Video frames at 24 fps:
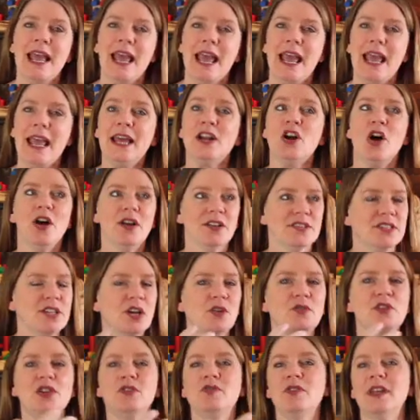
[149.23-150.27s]
and also
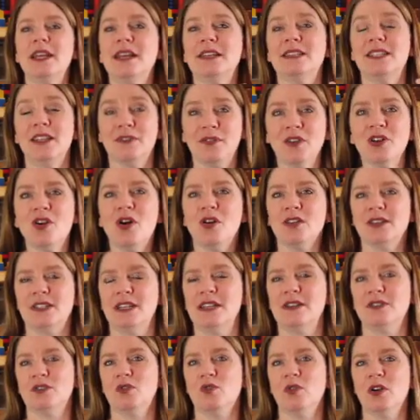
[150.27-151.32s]
unique
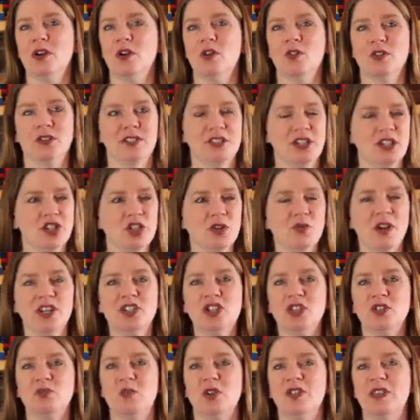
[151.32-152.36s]
difficulties or
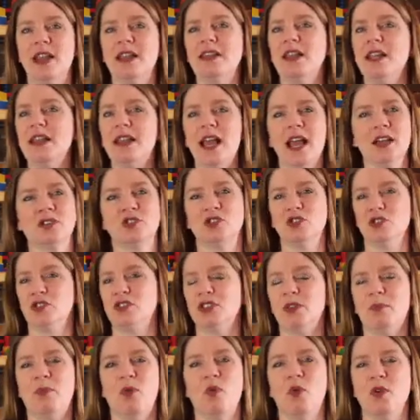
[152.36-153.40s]
situations where they need extra
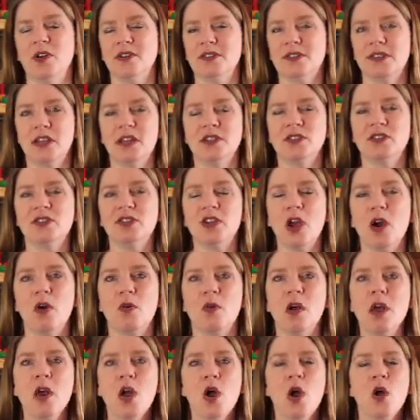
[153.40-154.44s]
supports. And
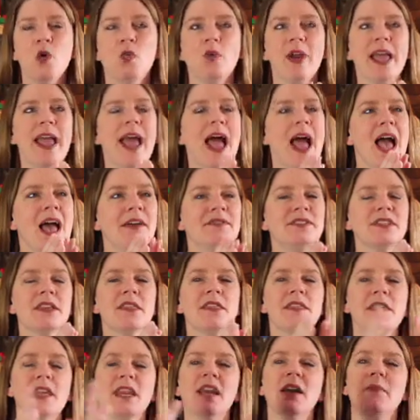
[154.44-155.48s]
so we have to
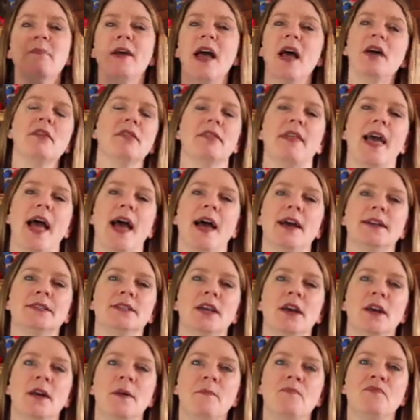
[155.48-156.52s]
think about that.
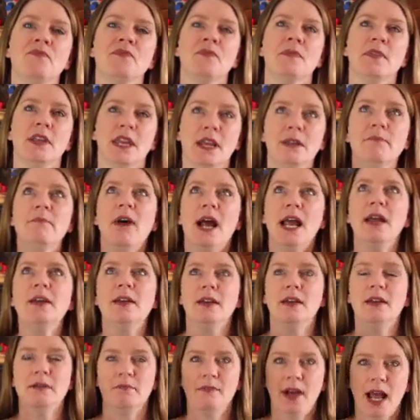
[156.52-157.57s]
In
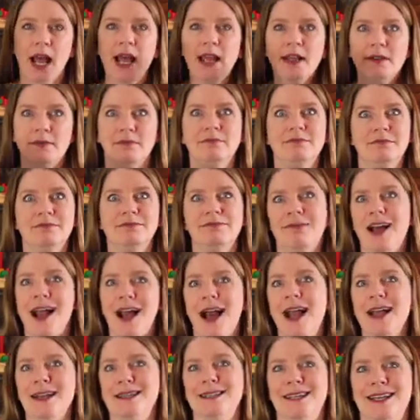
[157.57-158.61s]
my
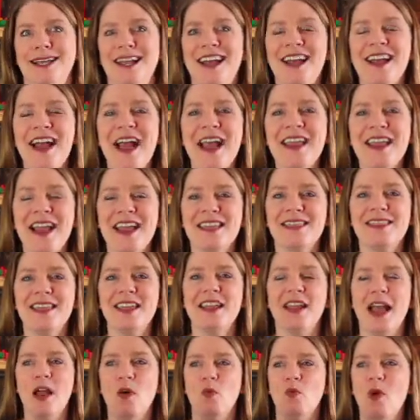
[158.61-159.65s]
idea, I
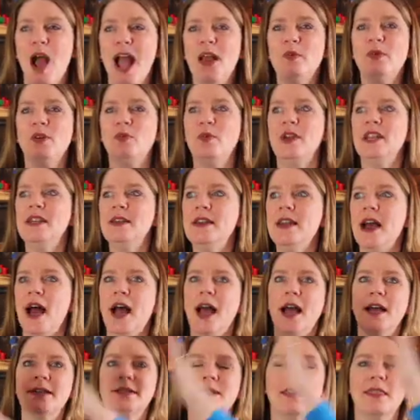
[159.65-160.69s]
think, why would we
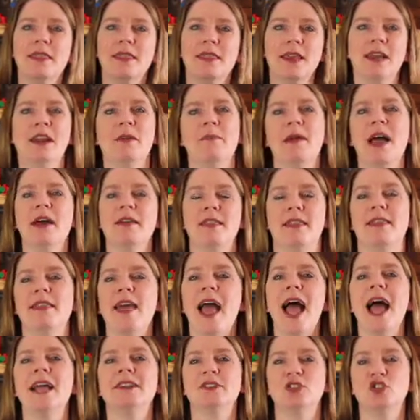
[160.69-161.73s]
not think about
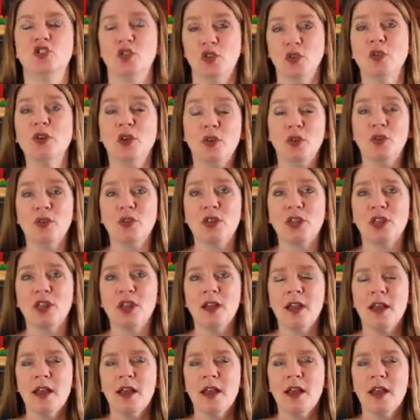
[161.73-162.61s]
that truth